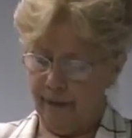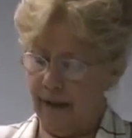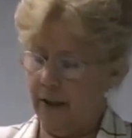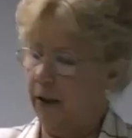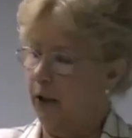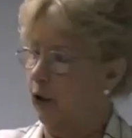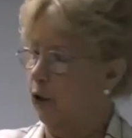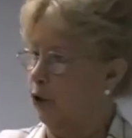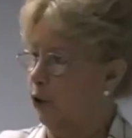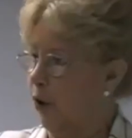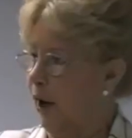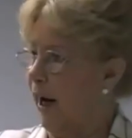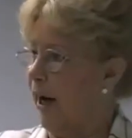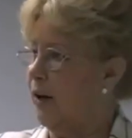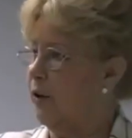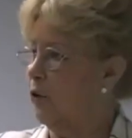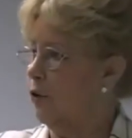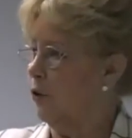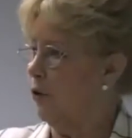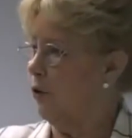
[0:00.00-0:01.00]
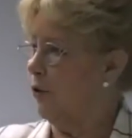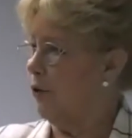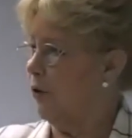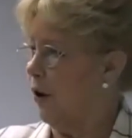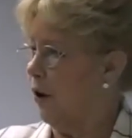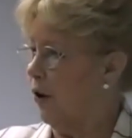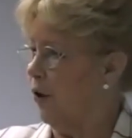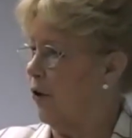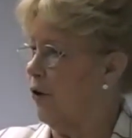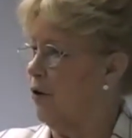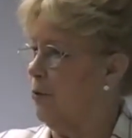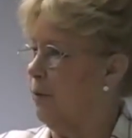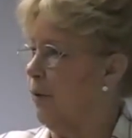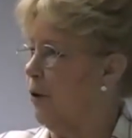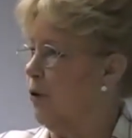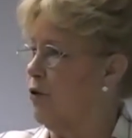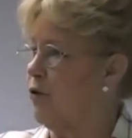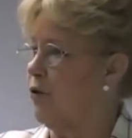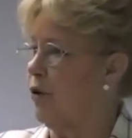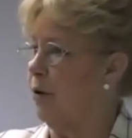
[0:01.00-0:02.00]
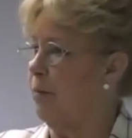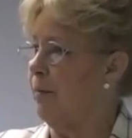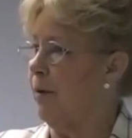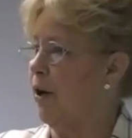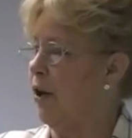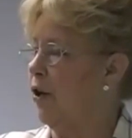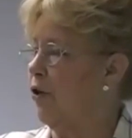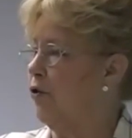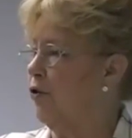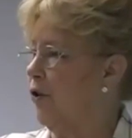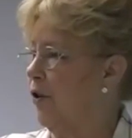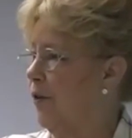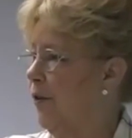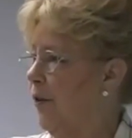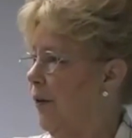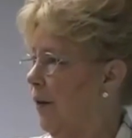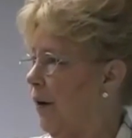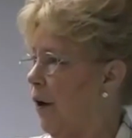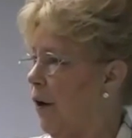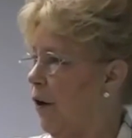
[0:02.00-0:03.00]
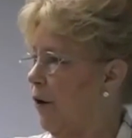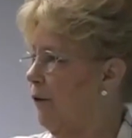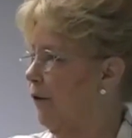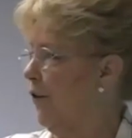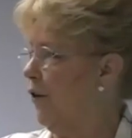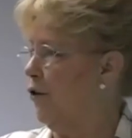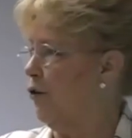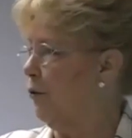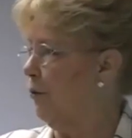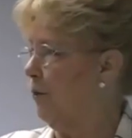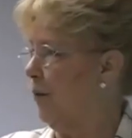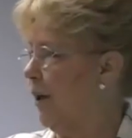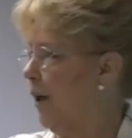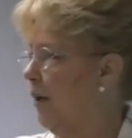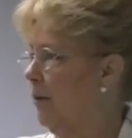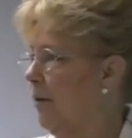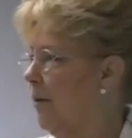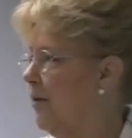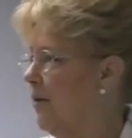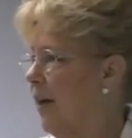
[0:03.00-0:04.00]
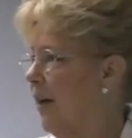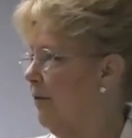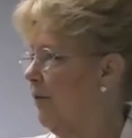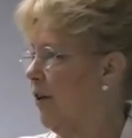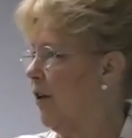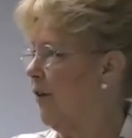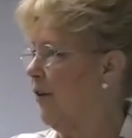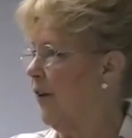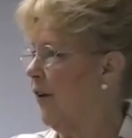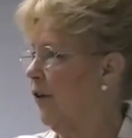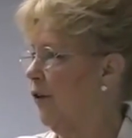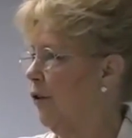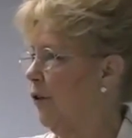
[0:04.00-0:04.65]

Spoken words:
little granules are dispersed so much that the artificial pigments have nothing